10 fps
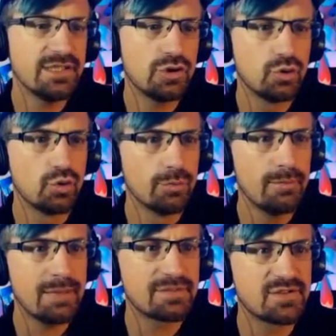Google
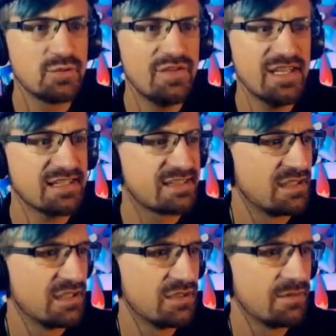Maps do
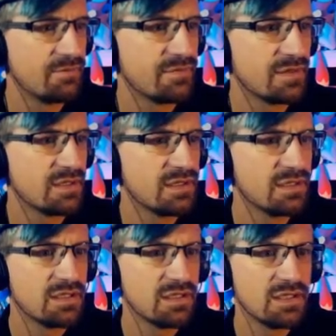this.
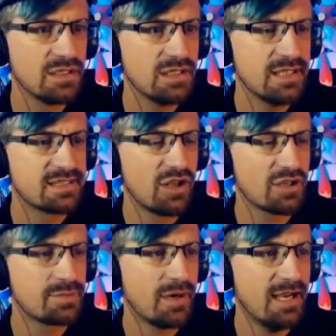It's
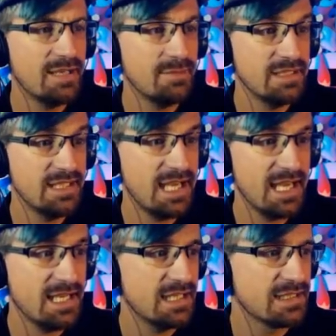locked behind me.
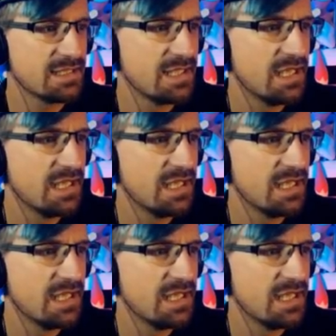Yeah, it is.